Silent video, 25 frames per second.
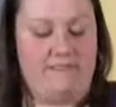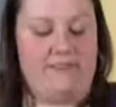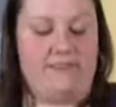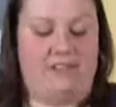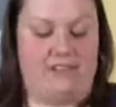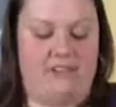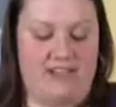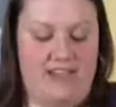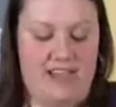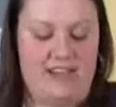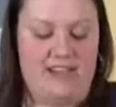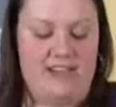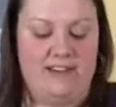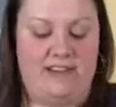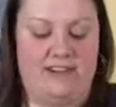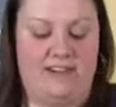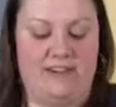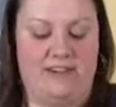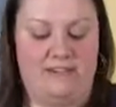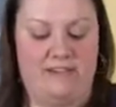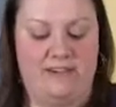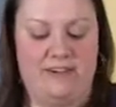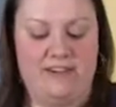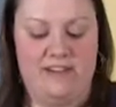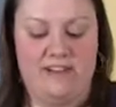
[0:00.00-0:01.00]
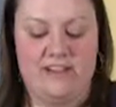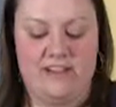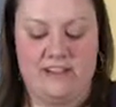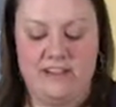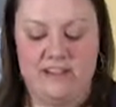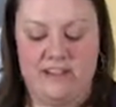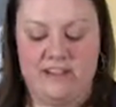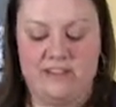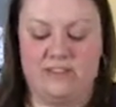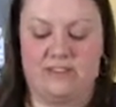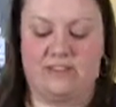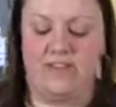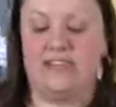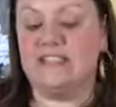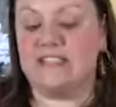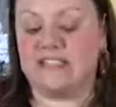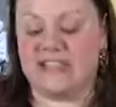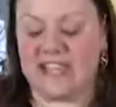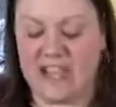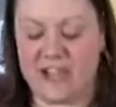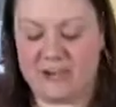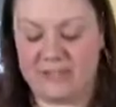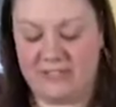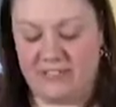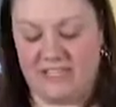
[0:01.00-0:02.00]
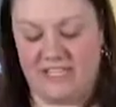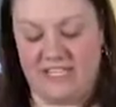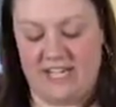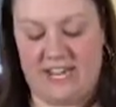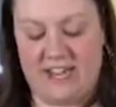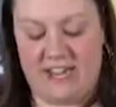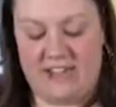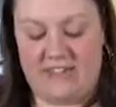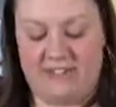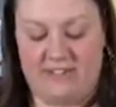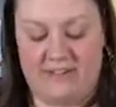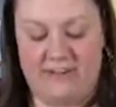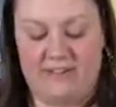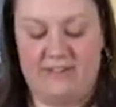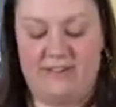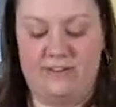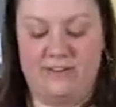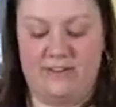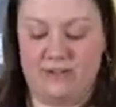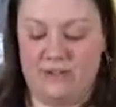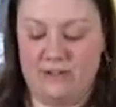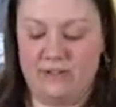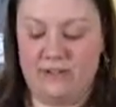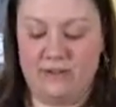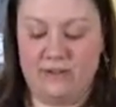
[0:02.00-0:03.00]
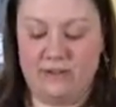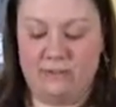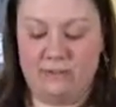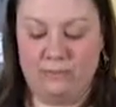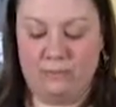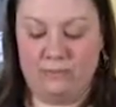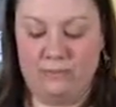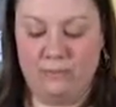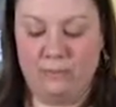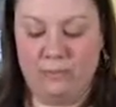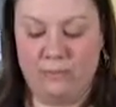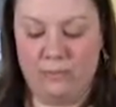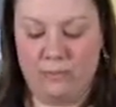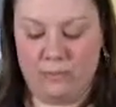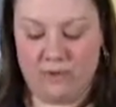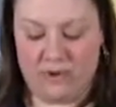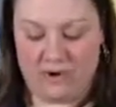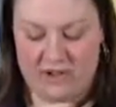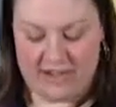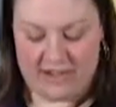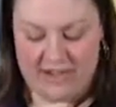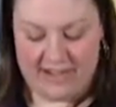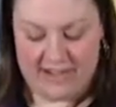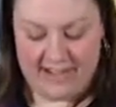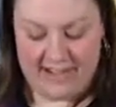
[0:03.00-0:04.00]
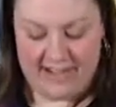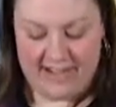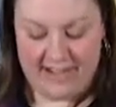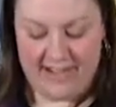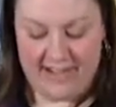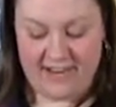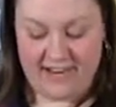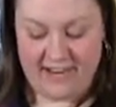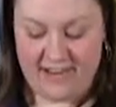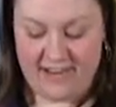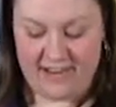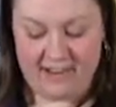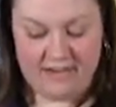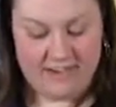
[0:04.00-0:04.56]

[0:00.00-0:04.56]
volcano. So let's count together. 1,